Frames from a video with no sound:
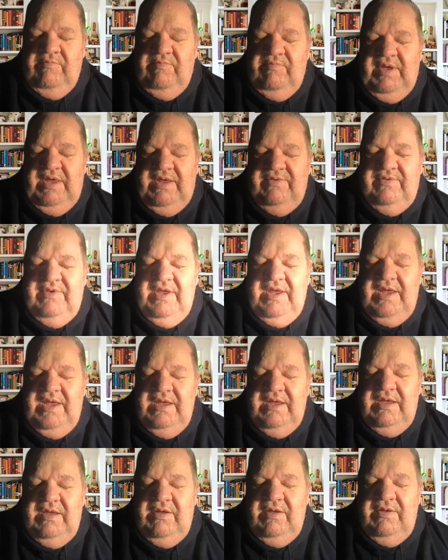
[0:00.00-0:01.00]
but
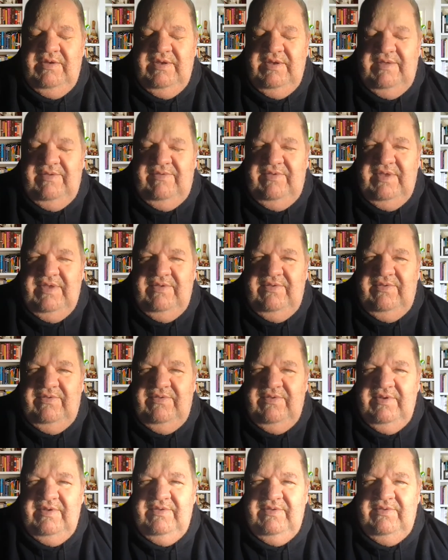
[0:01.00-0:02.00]
uh, on this
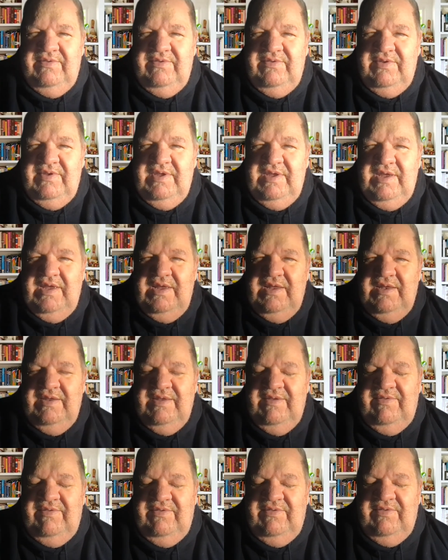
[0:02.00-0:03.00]
instance,
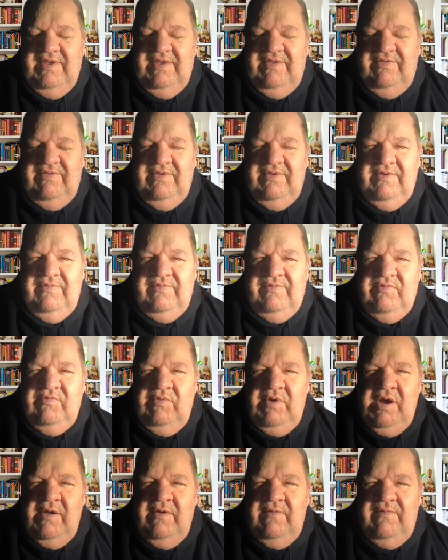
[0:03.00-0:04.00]
this season of
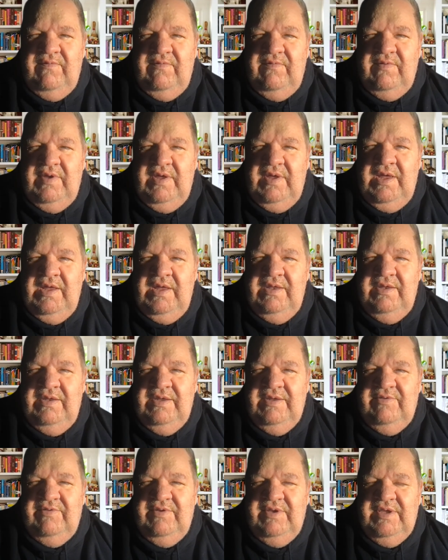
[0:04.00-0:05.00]
growth uh,
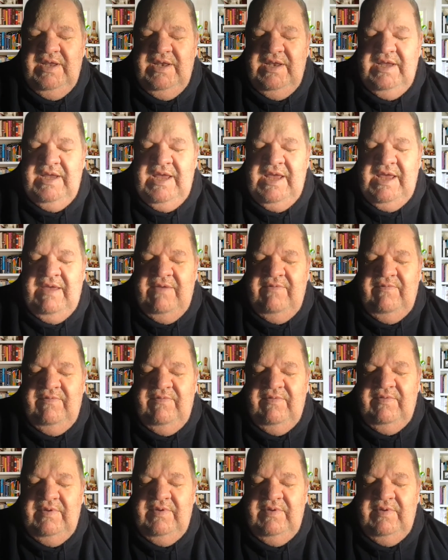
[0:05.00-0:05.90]
that you're going to have,